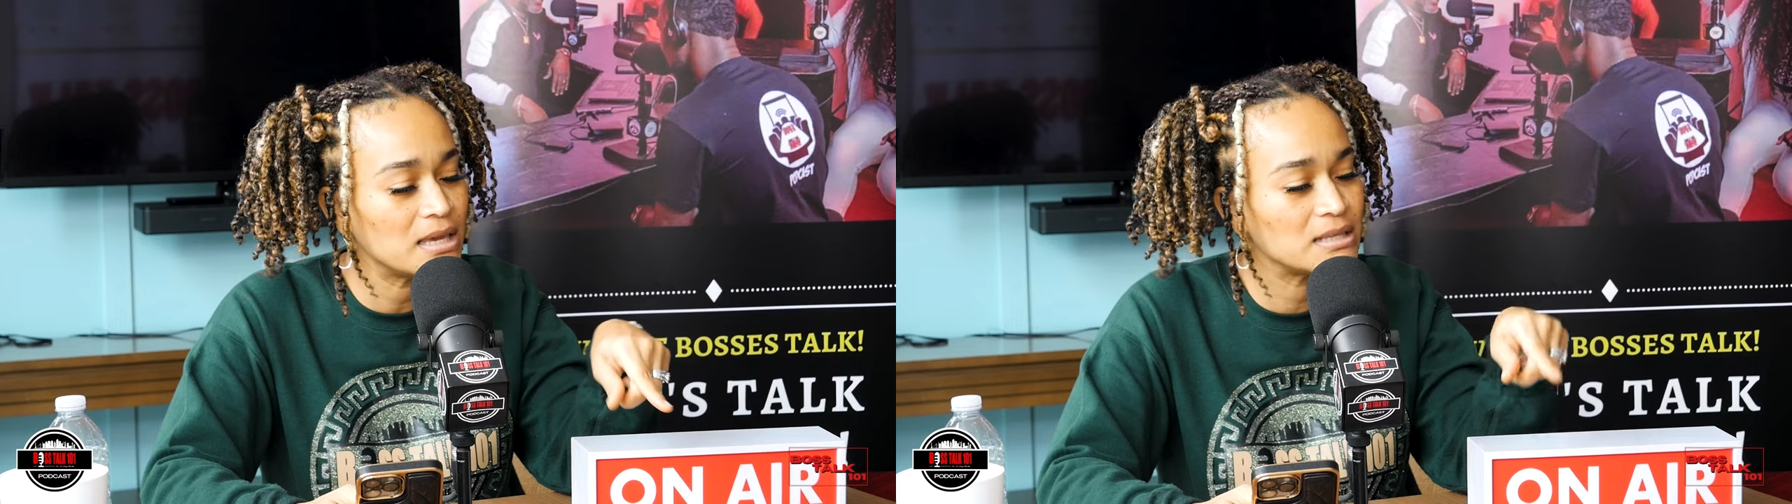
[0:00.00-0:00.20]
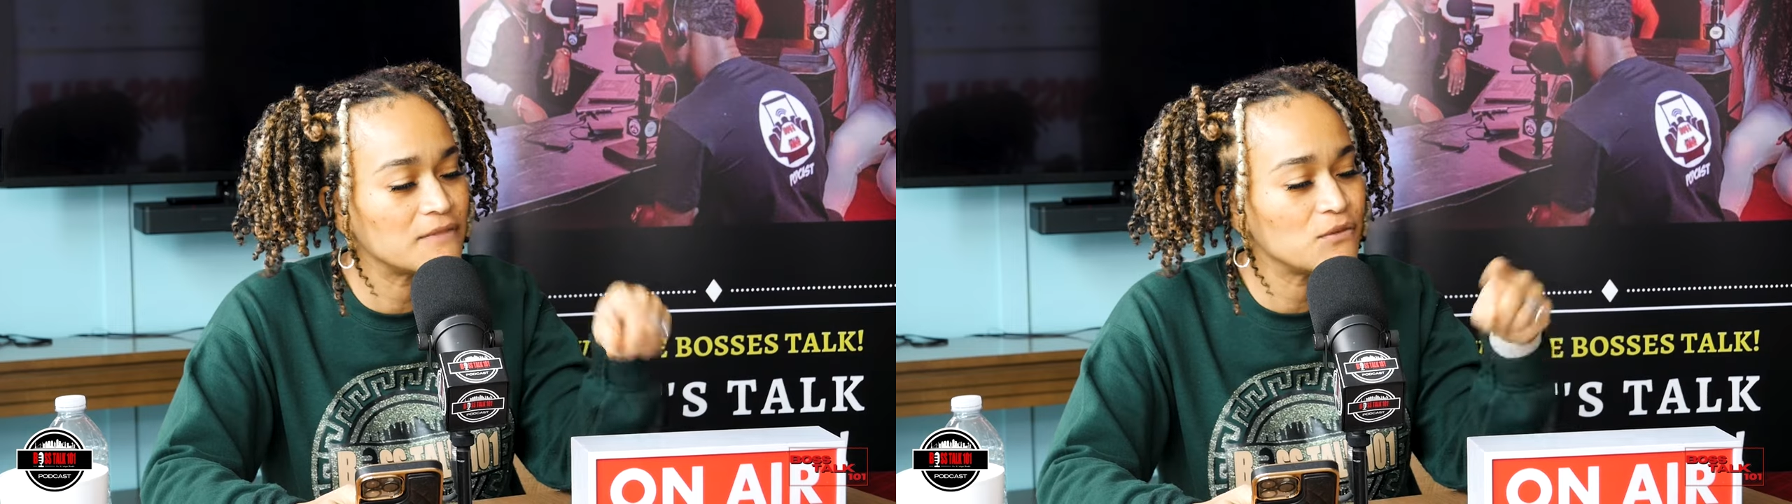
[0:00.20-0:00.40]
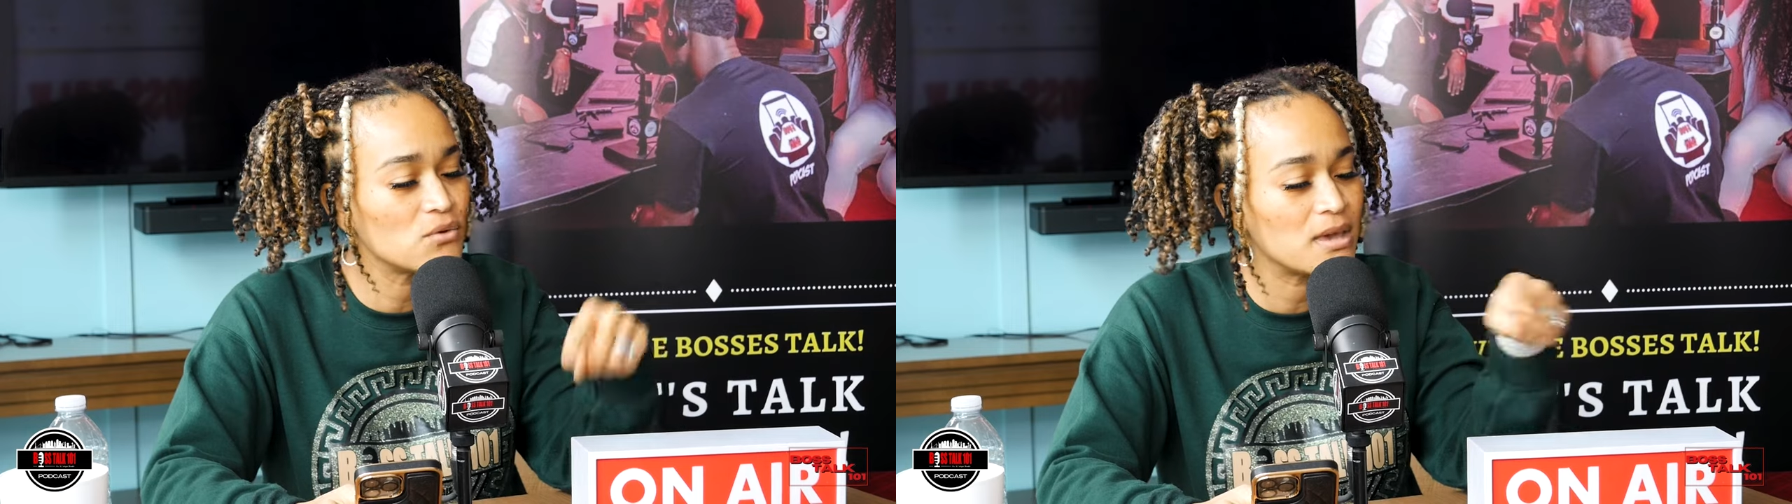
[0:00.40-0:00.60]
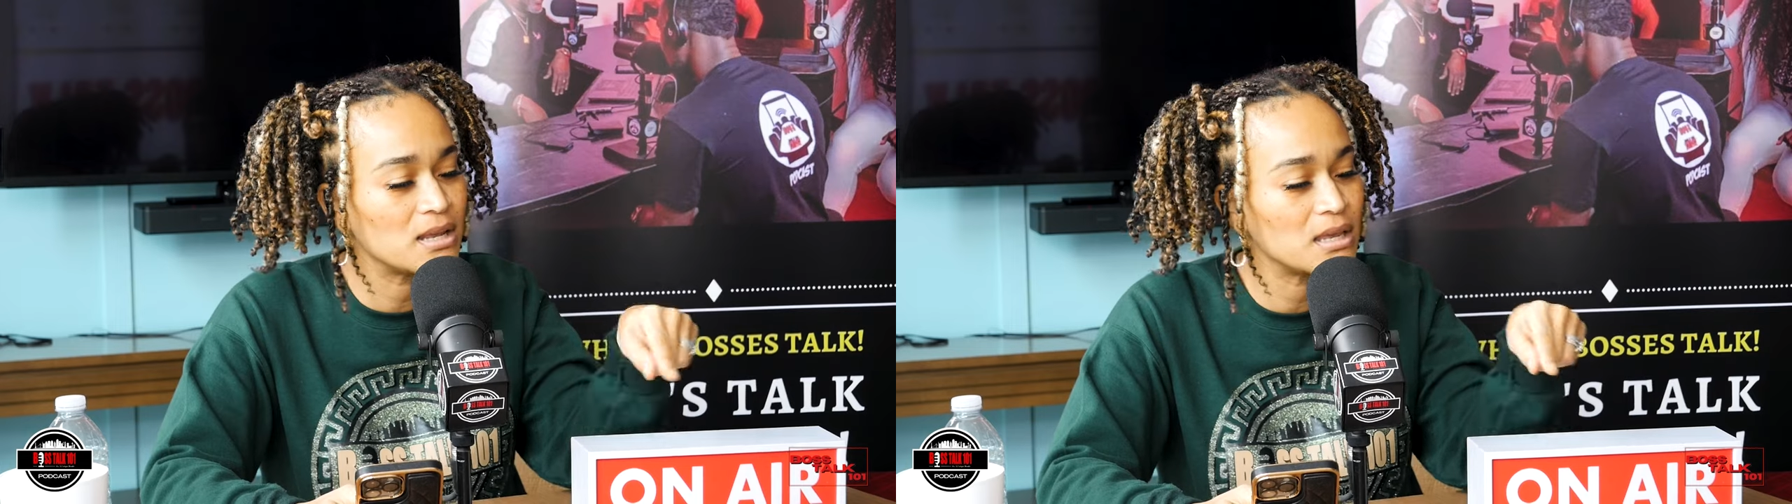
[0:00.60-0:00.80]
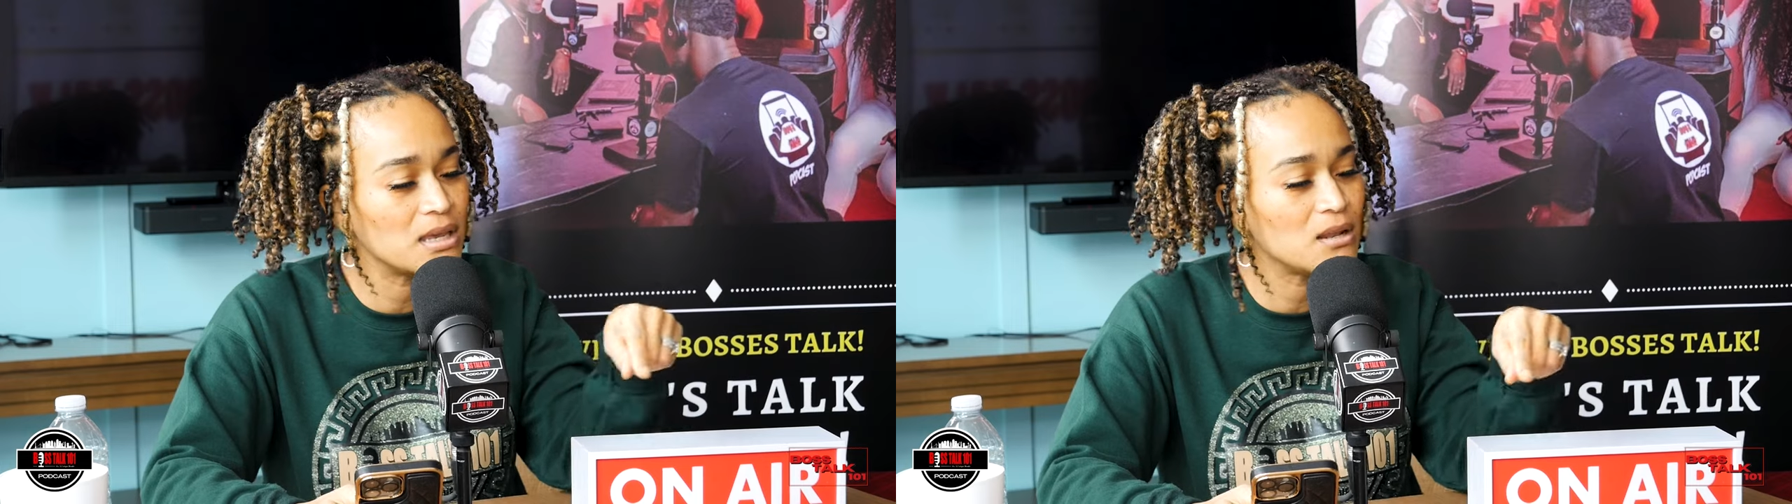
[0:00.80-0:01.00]
hit, if you
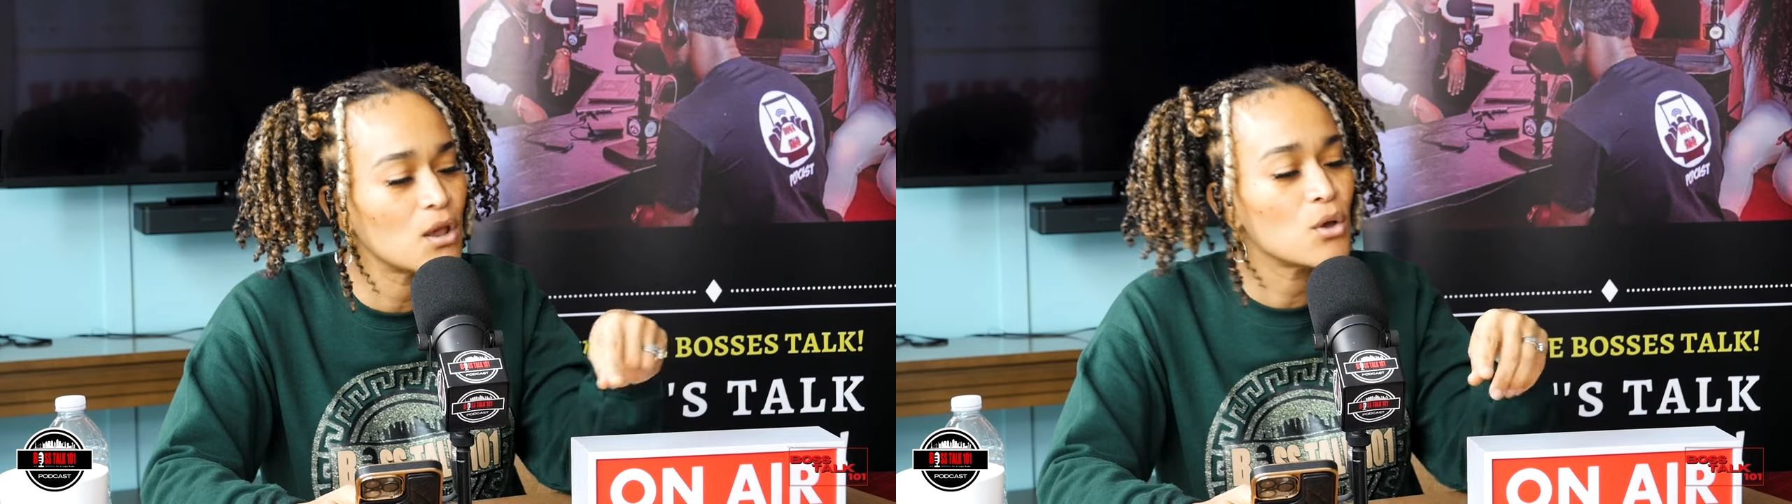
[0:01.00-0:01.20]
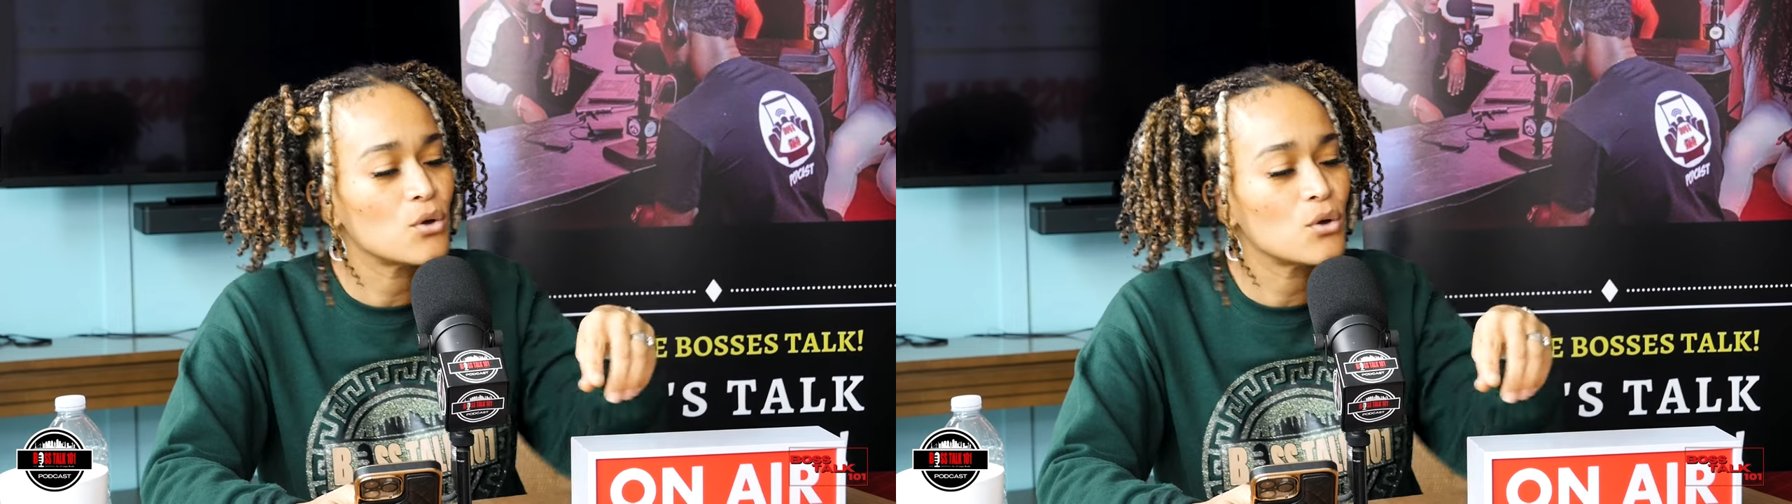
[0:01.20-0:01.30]
get a hit,